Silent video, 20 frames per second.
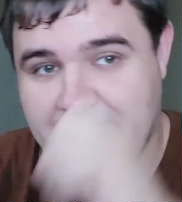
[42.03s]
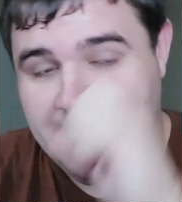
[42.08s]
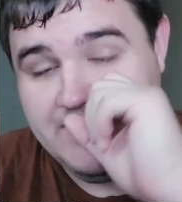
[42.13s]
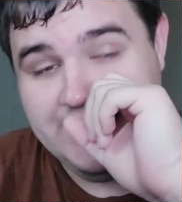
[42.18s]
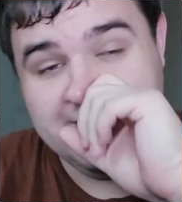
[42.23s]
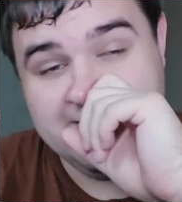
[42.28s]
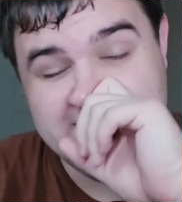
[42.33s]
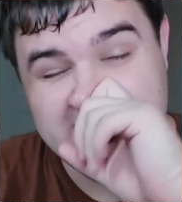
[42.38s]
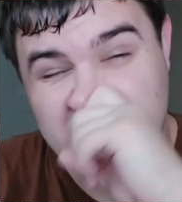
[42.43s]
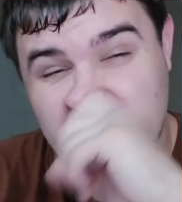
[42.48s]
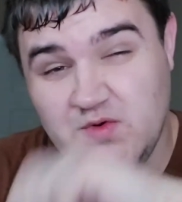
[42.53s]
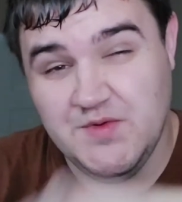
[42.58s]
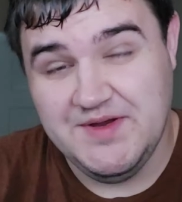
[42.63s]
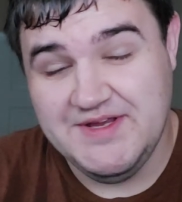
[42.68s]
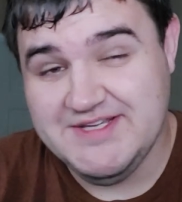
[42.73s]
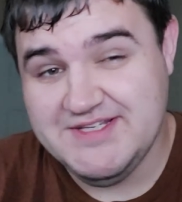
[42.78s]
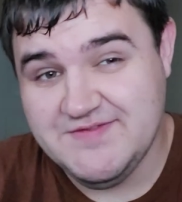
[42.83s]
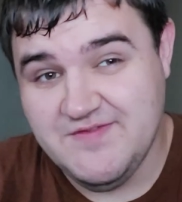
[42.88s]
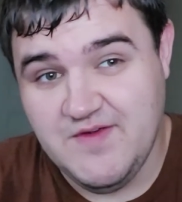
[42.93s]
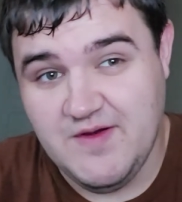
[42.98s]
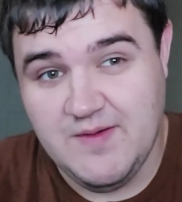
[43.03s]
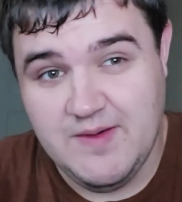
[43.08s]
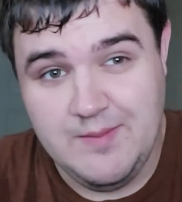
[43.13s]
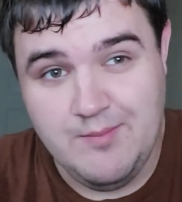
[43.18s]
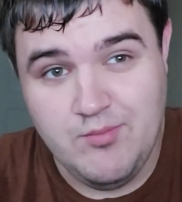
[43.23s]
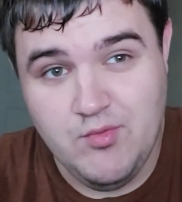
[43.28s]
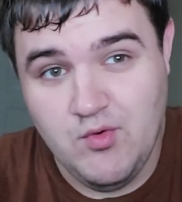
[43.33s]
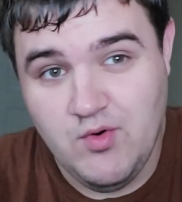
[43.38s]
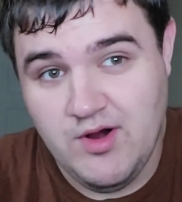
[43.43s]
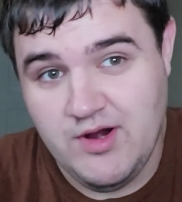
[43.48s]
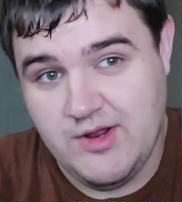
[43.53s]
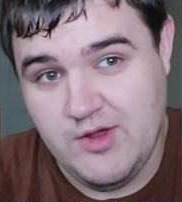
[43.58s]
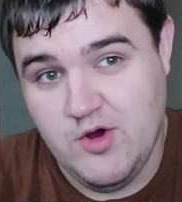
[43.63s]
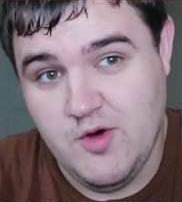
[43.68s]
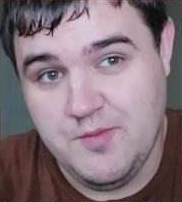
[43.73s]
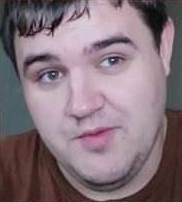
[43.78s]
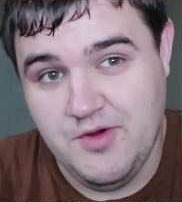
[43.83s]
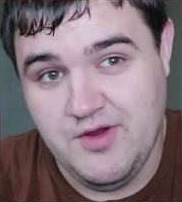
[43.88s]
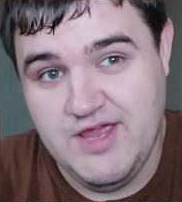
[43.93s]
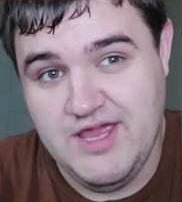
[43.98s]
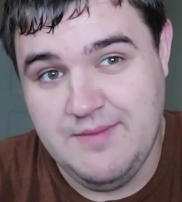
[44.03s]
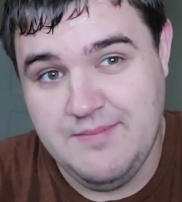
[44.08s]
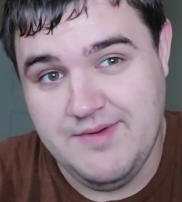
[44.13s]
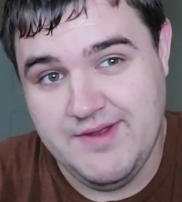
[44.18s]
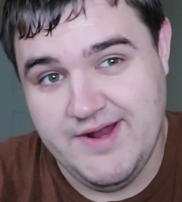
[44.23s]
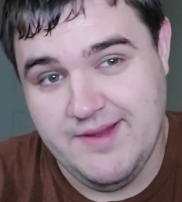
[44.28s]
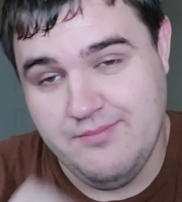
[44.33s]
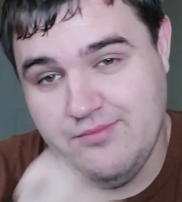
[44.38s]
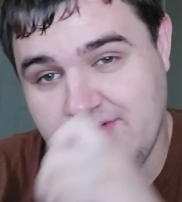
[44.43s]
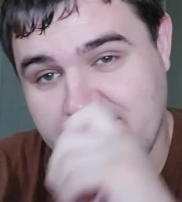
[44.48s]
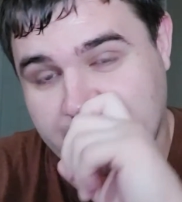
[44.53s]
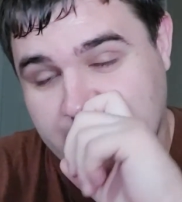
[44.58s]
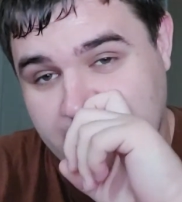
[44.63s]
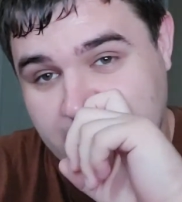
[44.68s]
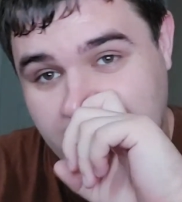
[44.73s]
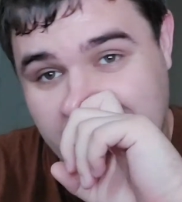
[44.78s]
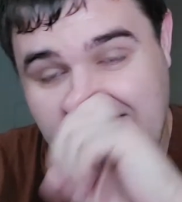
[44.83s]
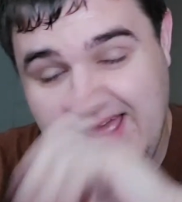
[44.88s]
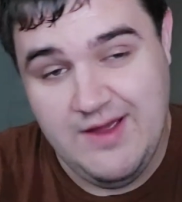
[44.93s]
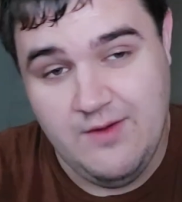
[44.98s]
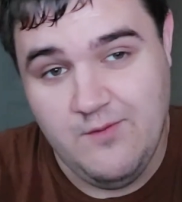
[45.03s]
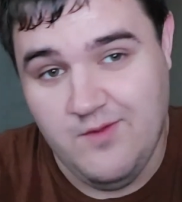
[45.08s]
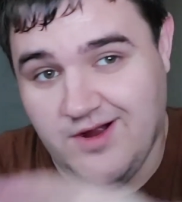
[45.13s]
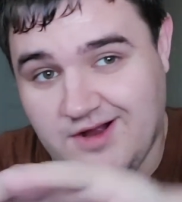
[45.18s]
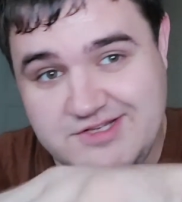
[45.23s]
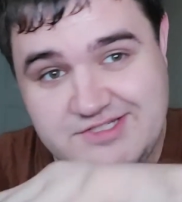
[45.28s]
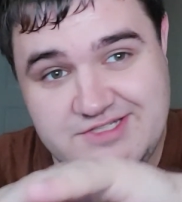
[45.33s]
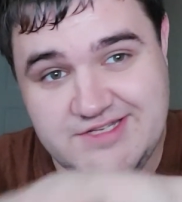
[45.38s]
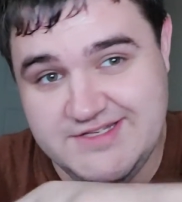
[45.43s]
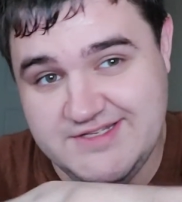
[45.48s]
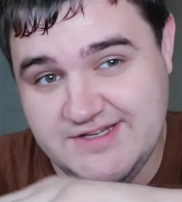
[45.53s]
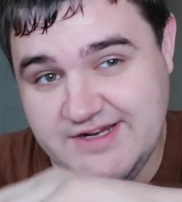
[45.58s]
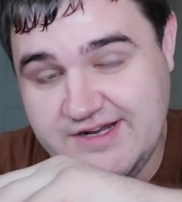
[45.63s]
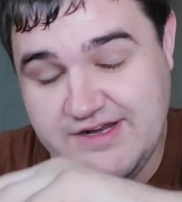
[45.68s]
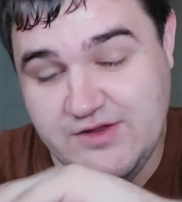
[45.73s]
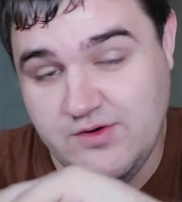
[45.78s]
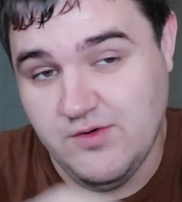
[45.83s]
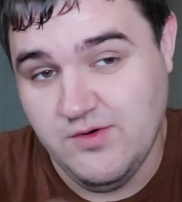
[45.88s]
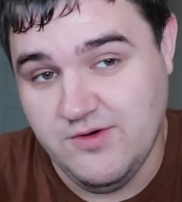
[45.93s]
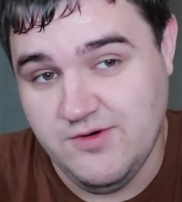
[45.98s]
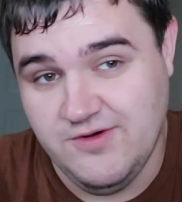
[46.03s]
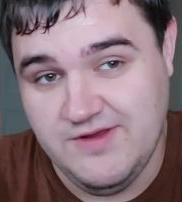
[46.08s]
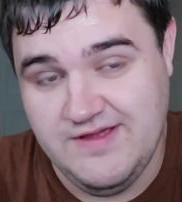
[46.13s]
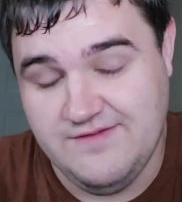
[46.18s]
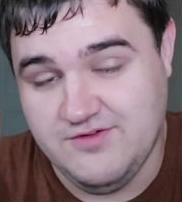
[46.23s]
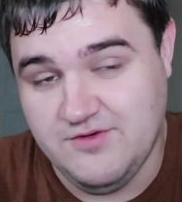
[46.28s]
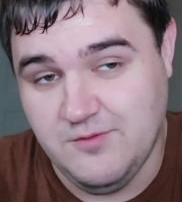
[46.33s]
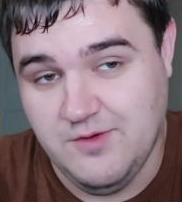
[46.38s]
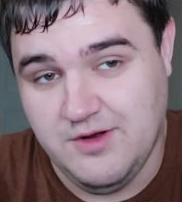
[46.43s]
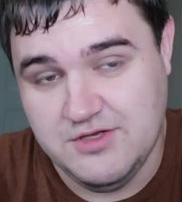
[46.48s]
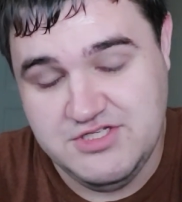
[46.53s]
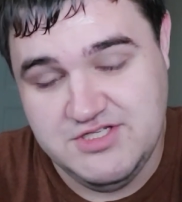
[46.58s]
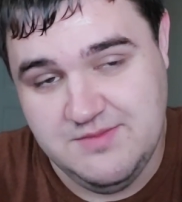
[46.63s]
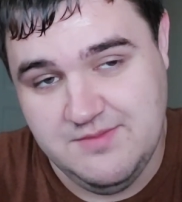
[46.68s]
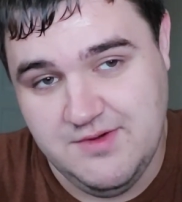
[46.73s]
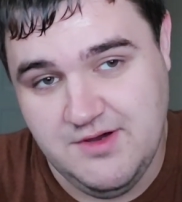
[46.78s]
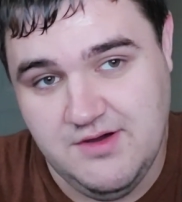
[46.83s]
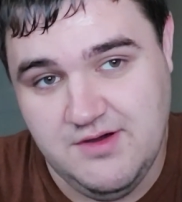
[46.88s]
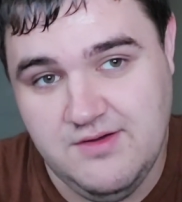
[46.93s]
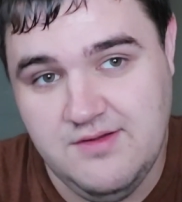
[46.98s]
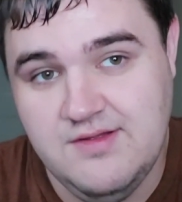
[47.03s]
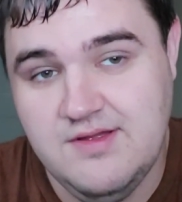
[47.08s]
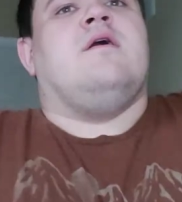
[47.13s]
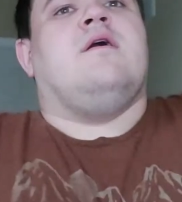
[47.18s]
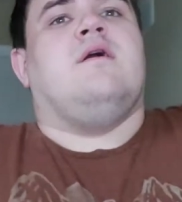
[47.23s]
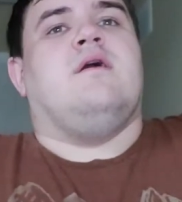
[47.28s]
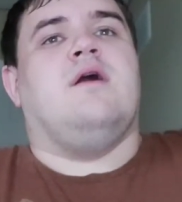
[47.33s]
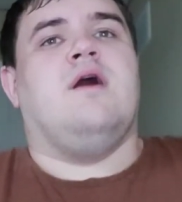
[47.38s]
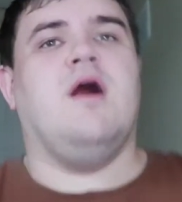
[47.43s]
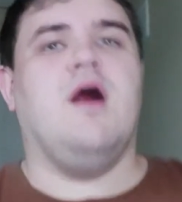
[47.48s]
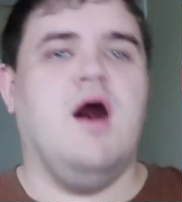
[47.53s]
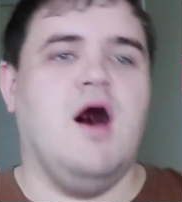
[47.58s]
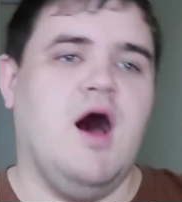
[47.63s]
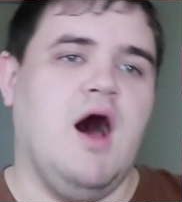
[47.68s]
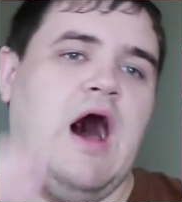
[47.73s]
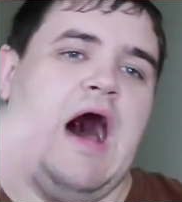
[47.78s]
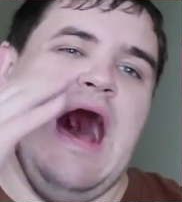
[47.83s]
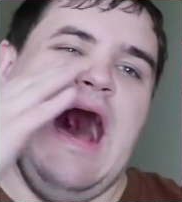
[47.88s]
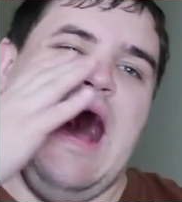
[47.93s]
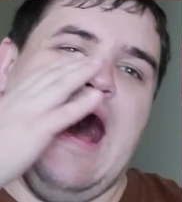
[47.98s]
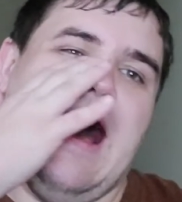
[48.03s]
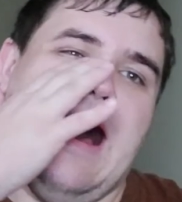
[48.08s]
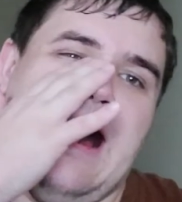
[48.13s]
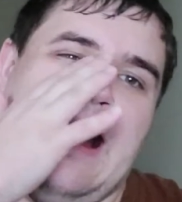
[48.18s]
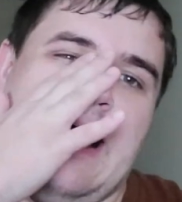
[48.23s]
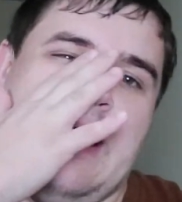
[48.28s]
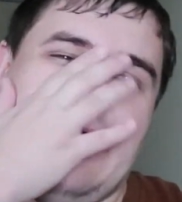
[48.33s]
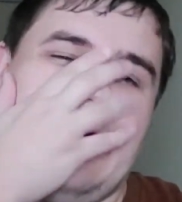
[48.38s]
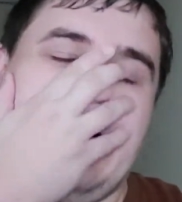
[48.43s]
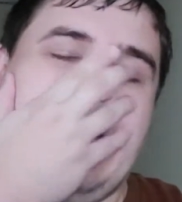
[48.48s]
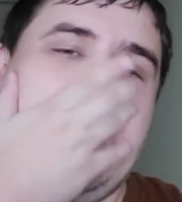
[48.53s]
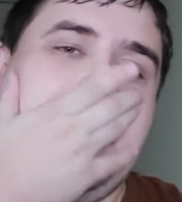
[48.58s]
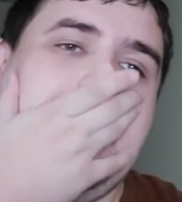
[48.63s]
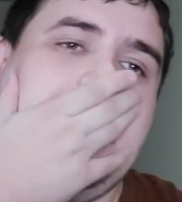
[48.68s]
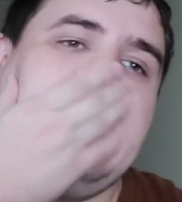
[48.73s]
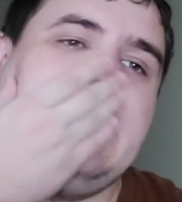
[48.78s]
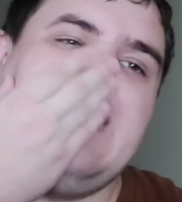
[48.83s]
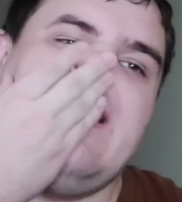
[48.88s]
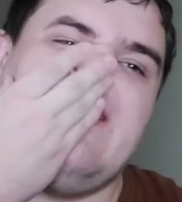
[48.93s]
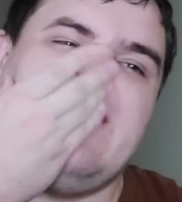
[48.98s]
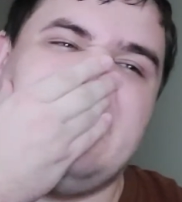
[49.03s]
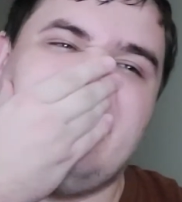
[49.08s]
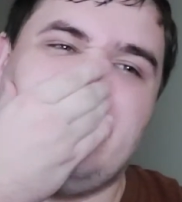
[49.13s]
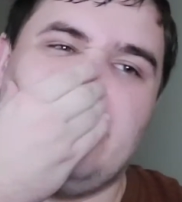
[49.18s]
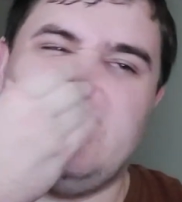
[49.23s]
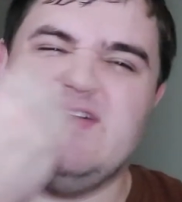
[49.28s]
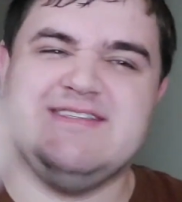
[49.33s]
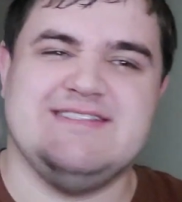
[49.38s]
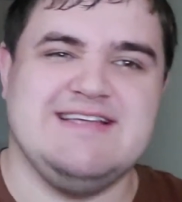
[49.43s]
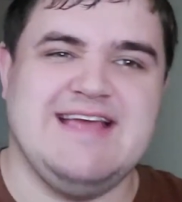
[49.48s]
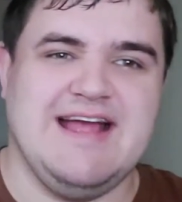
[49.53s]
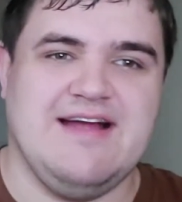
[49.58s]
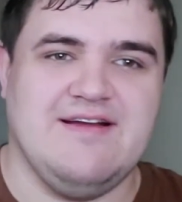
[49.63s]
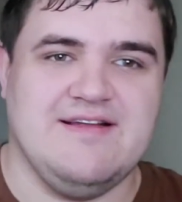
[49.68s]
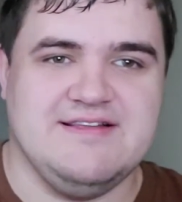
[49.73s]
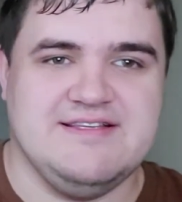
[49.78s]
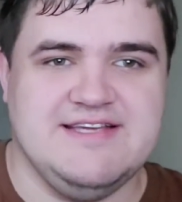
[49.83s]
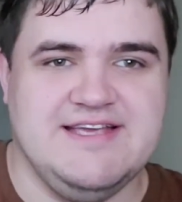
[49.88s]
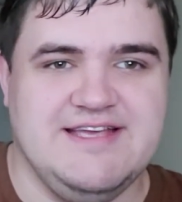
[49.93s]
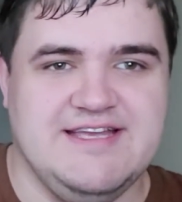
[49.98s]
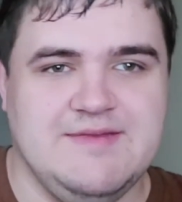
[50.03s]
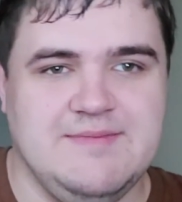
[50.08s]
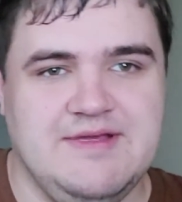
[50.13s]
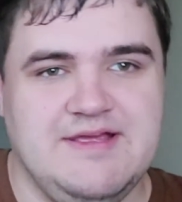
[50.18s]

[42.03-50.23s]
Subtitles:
The story is very important. I hope you're keeping up with it. You can't watch these in any order. You have to watch them all. Now that everyone's guaranteed to be